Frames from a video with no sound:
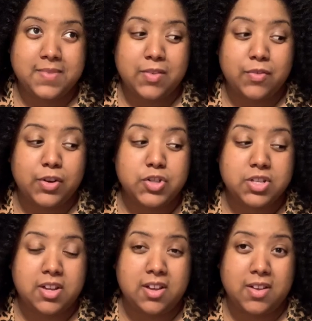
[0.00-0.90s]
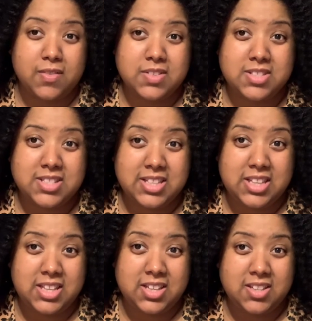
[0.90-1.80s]
version of
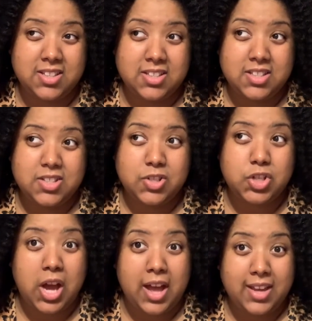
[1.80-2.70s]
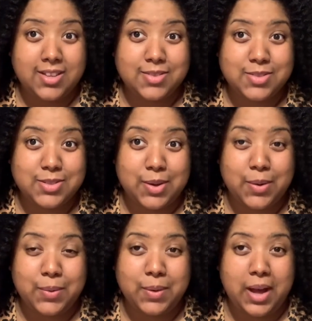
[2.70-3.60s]
sticky chai.
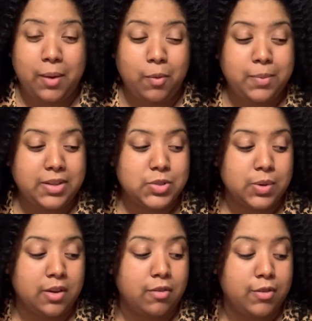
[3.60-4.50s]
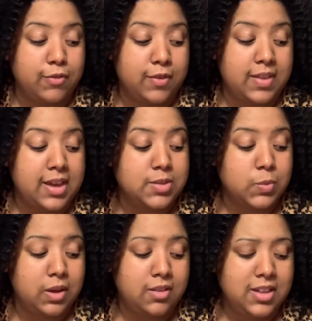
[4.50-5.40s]
So I will be doing a review for that as
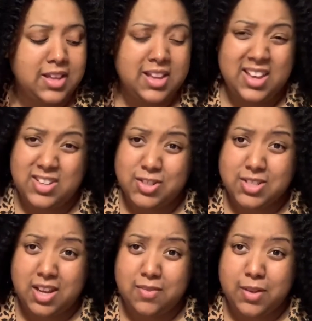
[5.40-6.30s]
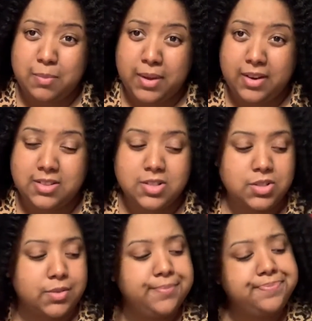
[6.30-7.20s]
well and just kind of comparing the
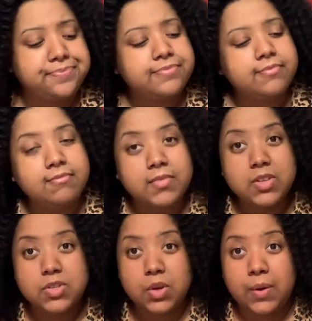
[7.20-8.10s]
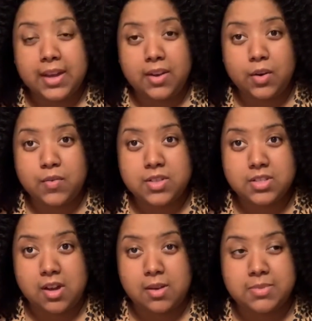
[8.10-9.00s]
two. So again, over this
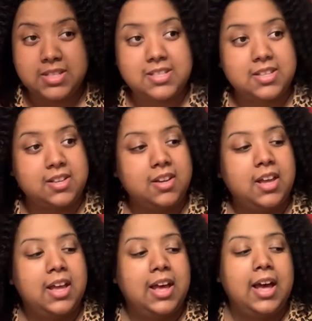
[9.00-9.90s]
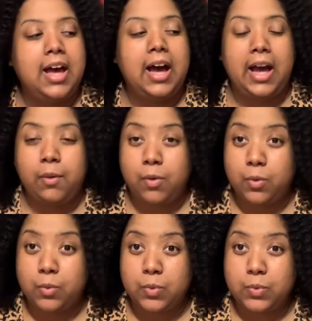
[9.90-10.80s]
autumn season, I will